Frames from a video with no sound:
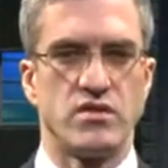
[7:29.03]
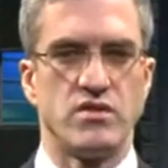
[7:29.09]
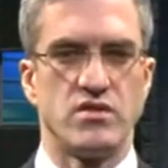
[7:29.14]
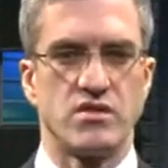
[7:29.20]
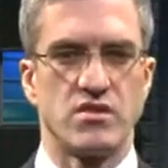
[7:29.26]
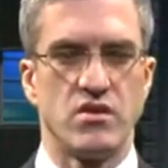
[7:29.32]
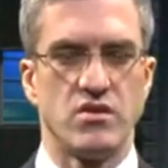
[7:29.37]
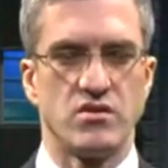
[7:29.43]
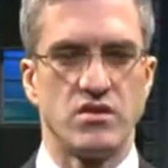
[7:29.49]
in
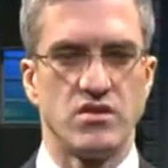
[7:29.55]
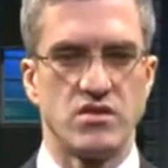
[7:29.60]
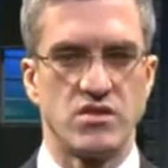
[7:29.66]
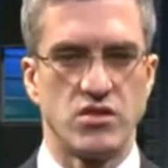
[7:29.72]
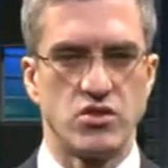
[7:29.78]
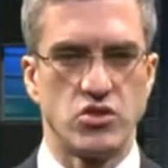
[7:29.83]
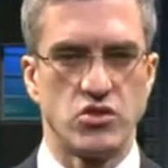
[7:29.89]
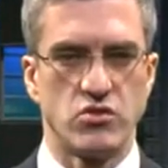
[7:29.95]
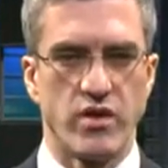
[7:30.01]
certain
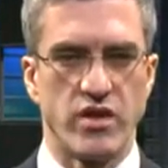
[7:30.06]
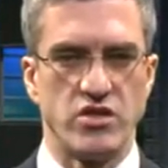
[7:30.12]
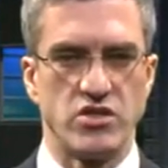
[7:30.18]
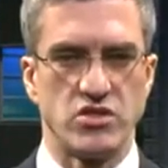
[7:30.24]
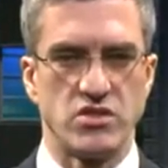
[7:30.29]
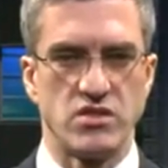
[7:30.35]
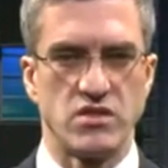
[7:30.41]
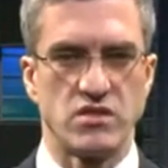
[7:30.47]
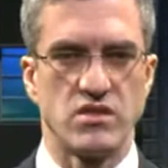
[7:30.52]

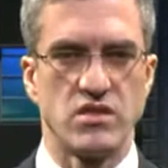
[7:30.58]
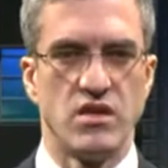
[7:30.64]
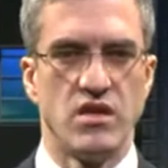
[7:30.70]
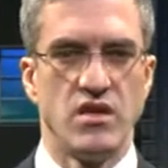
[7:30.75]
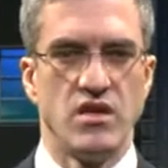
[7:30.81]
situations